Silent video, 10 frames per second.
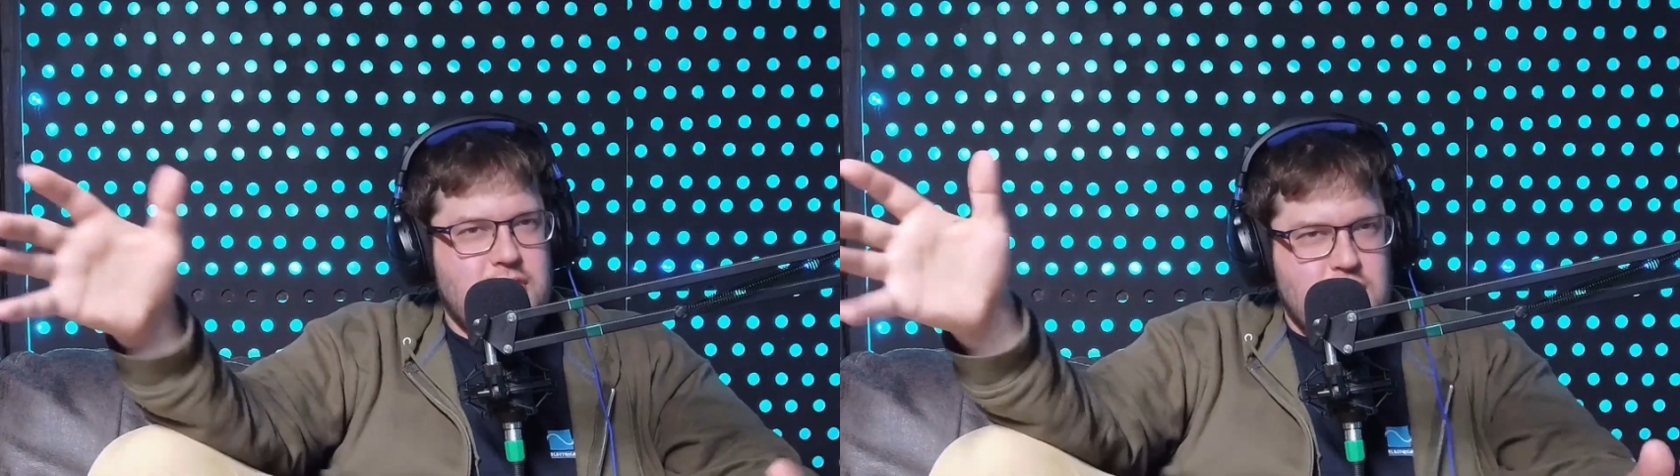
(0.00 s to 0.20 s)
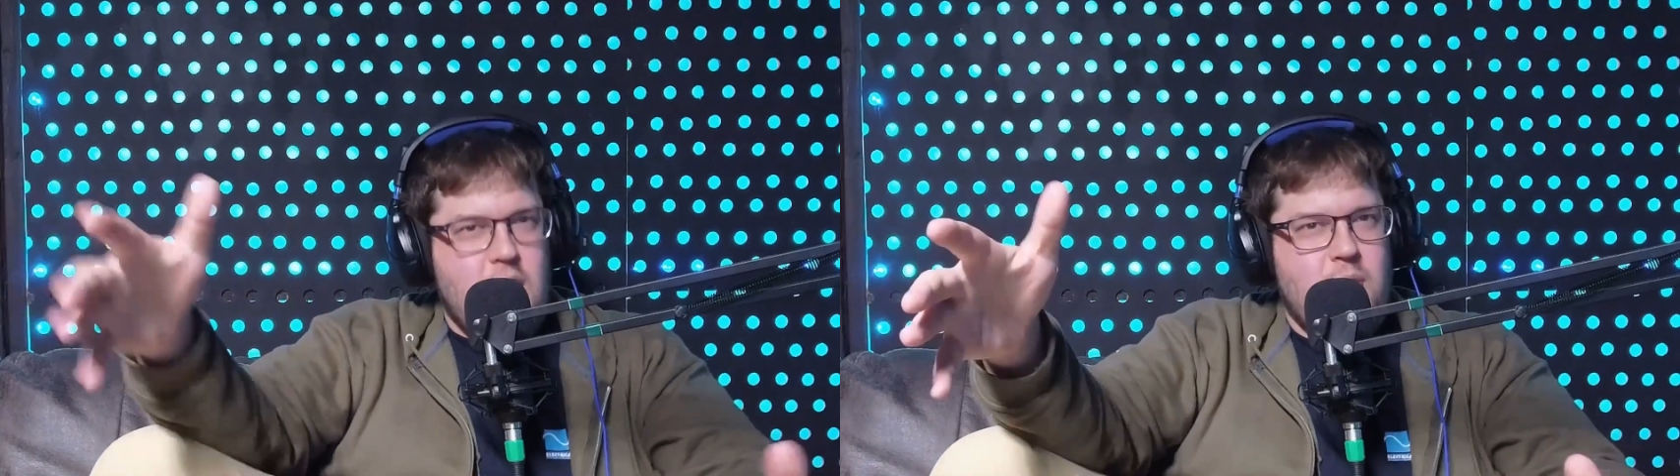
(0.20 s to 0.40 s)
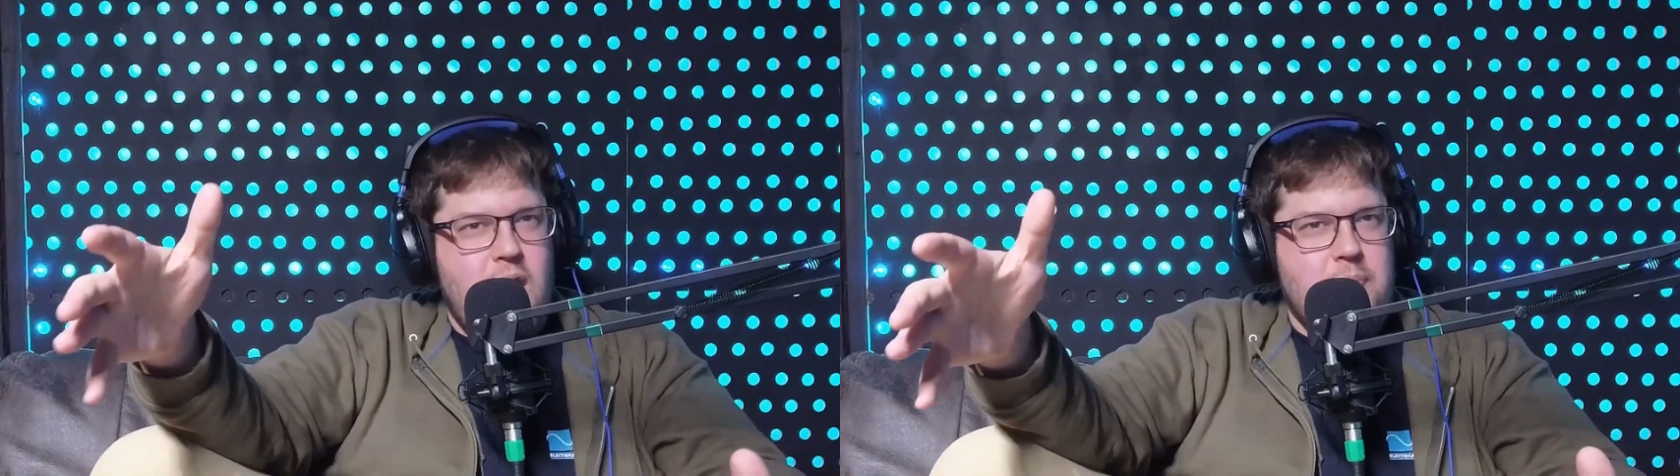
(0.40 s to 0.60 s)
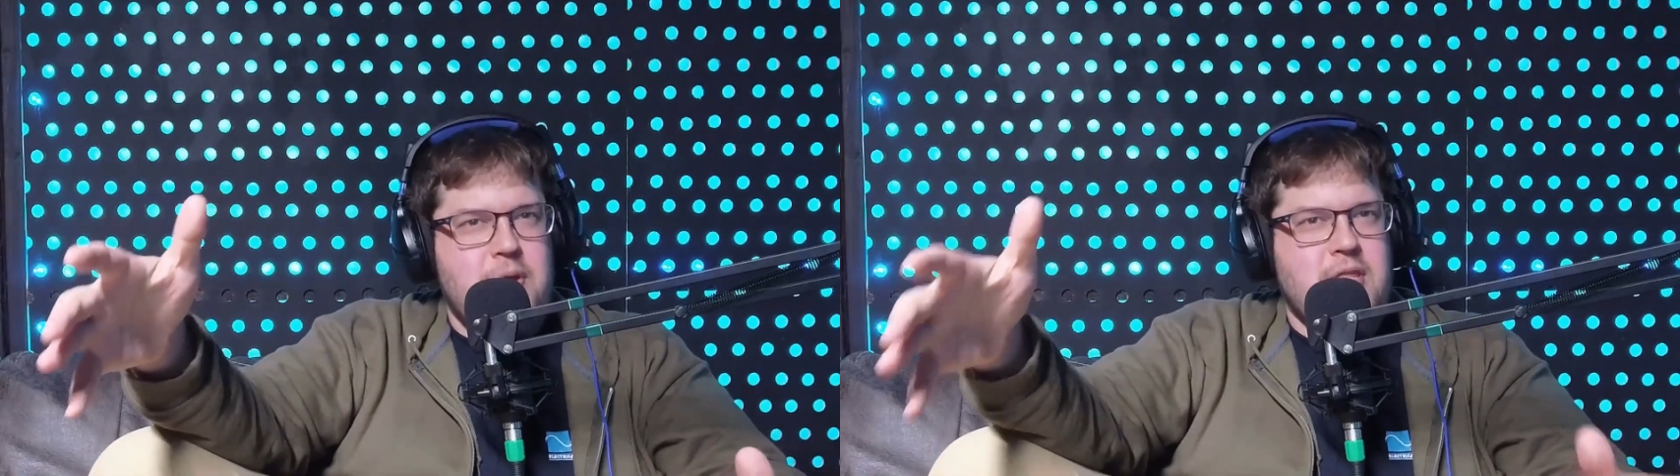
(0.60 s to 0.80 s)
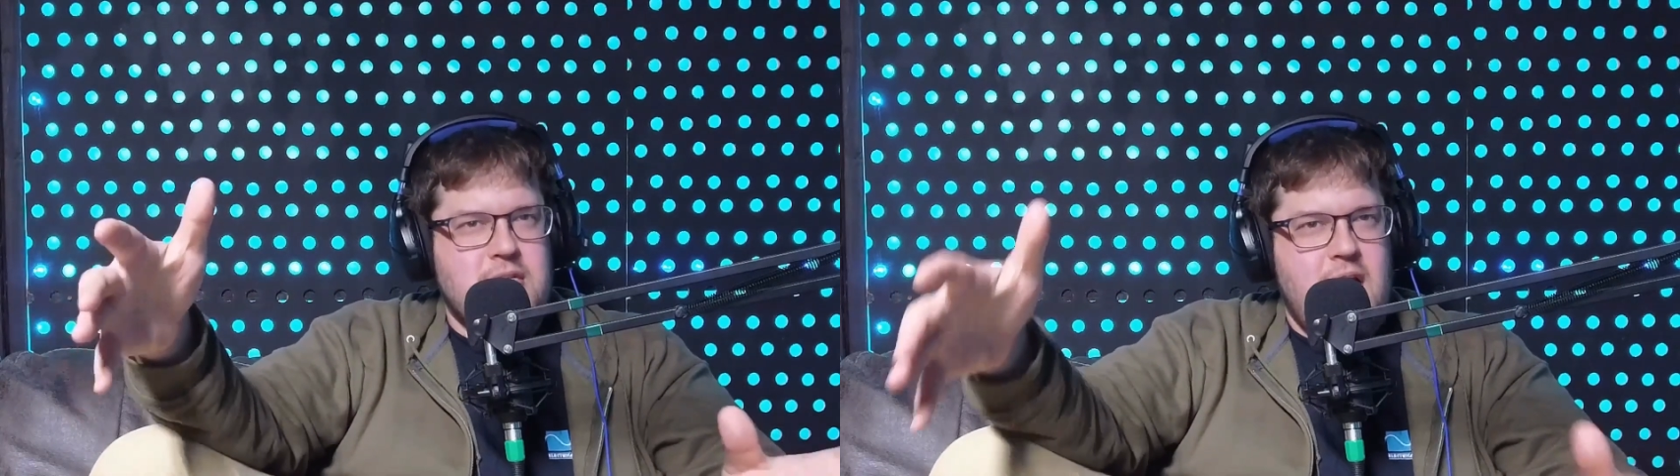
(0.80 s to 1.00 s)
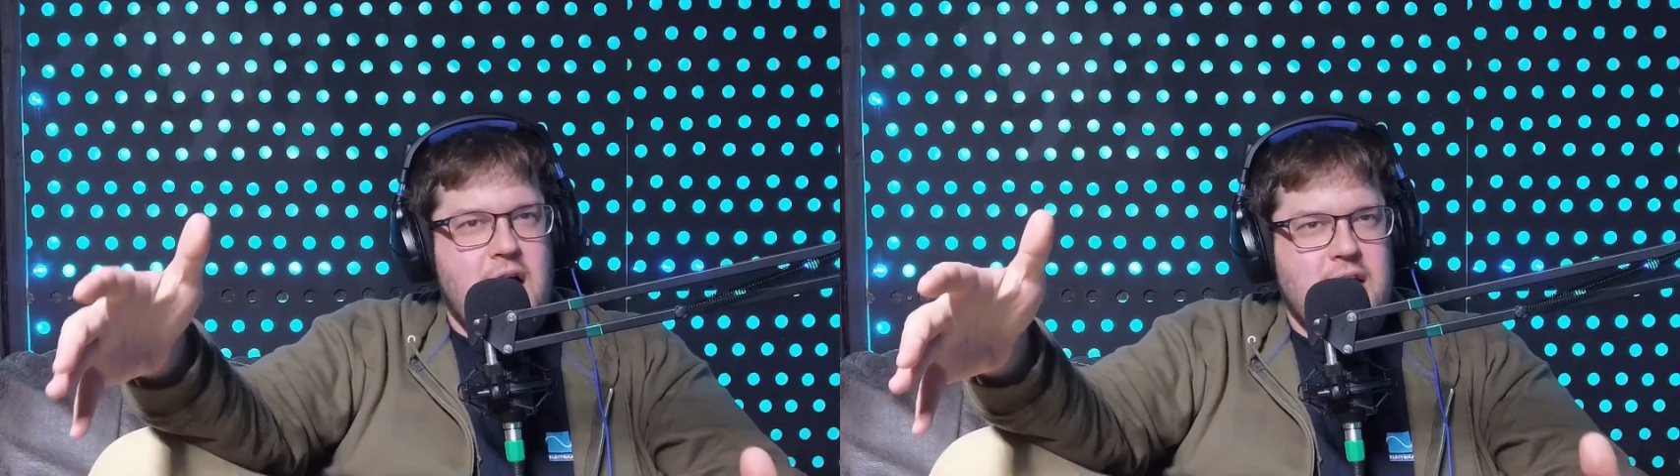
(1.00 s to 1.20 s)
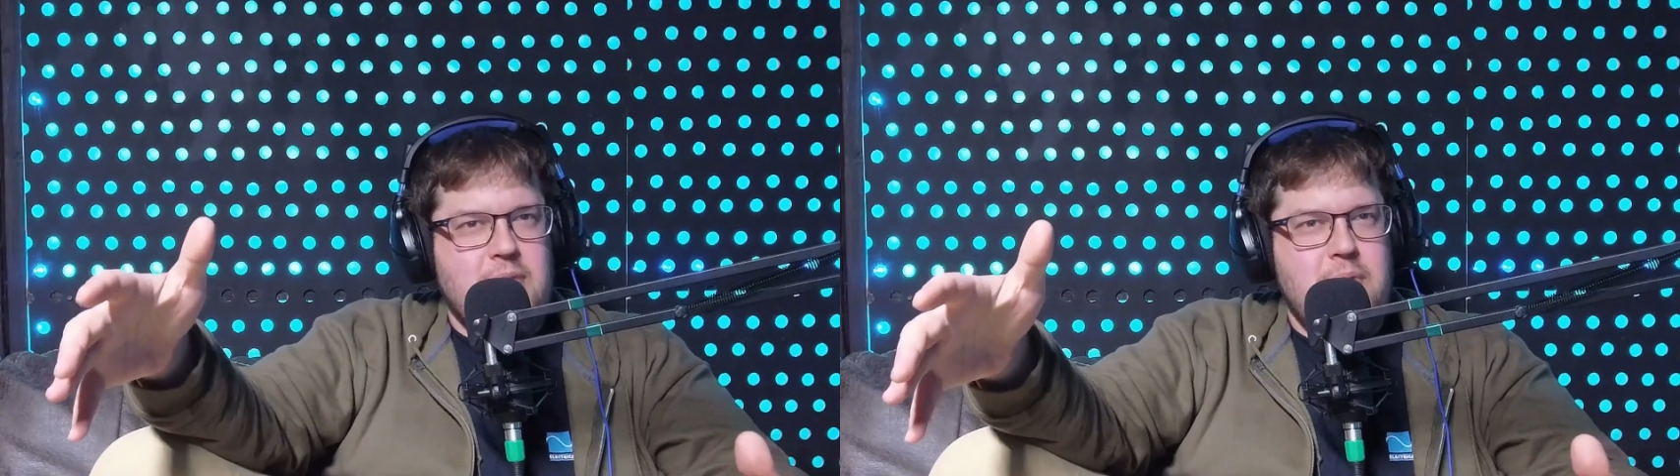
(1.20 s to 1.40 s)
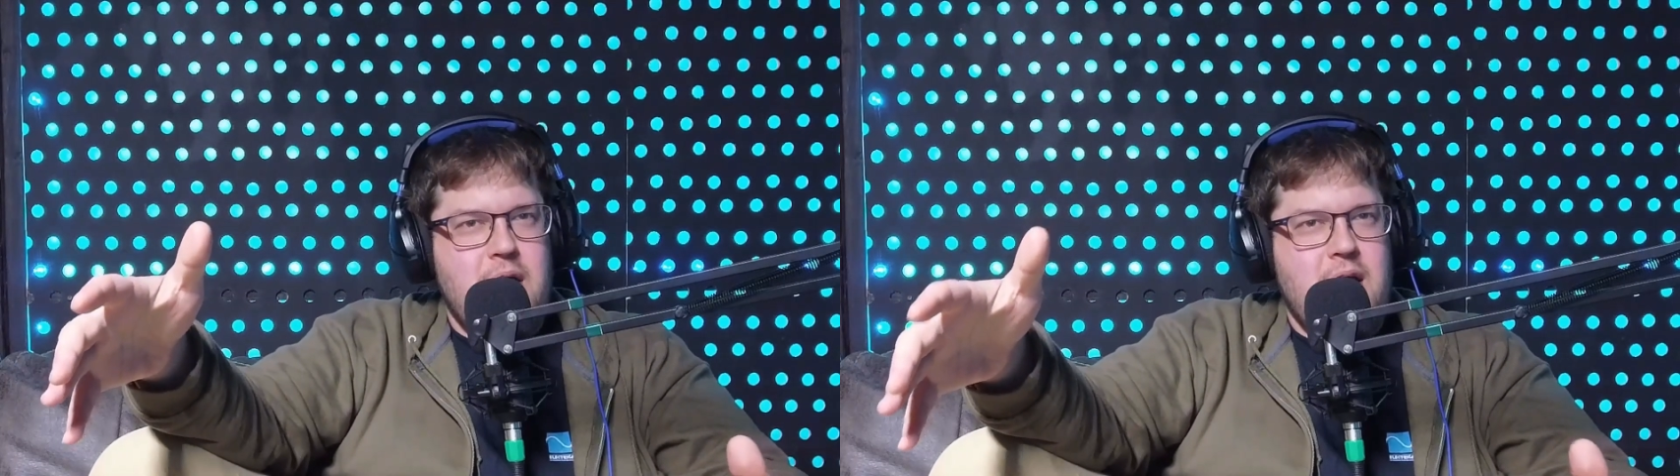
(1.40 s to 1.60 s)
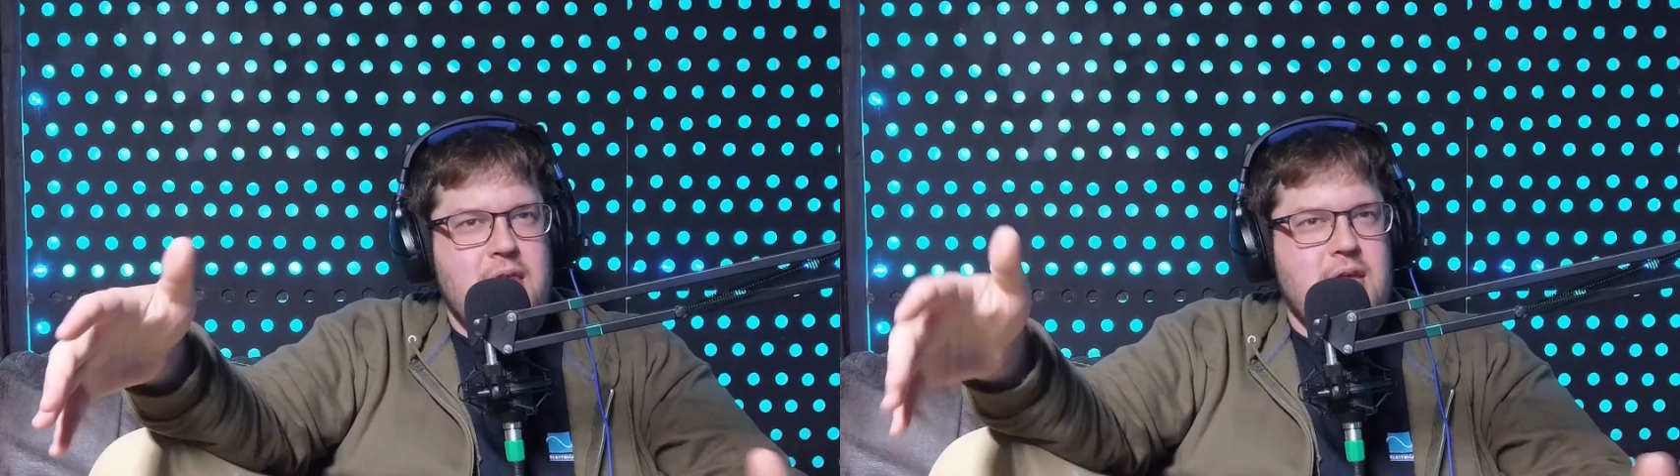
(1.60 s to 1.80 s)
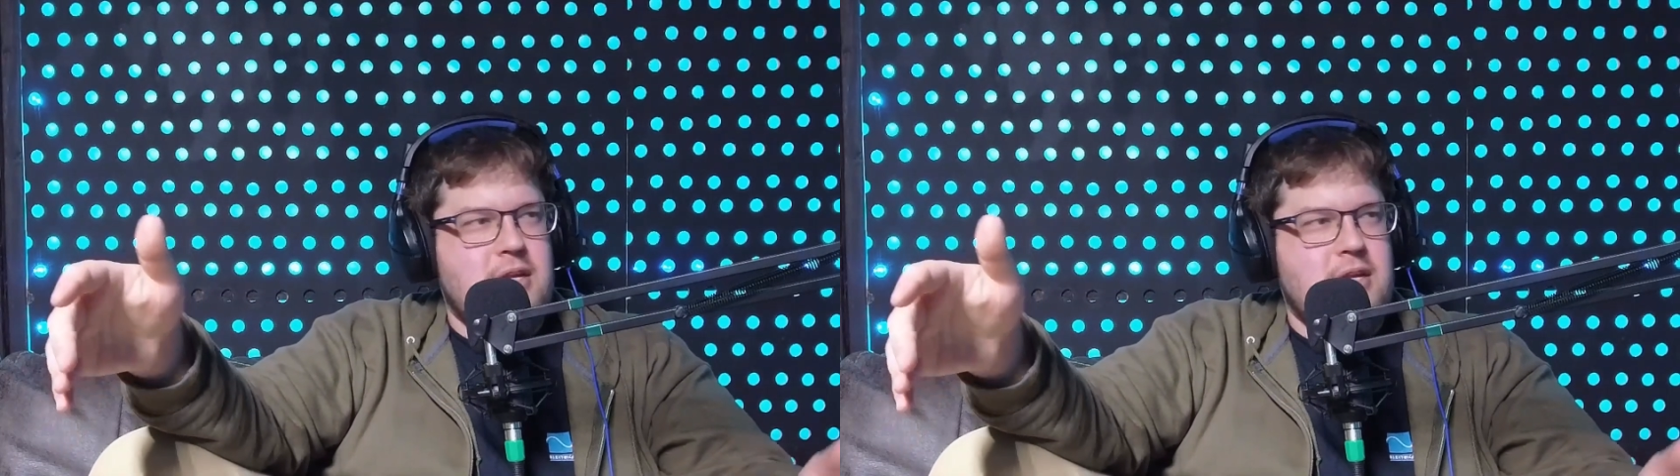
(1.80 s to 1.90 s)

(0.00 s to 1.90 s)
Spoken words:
show up in the docking bay, and then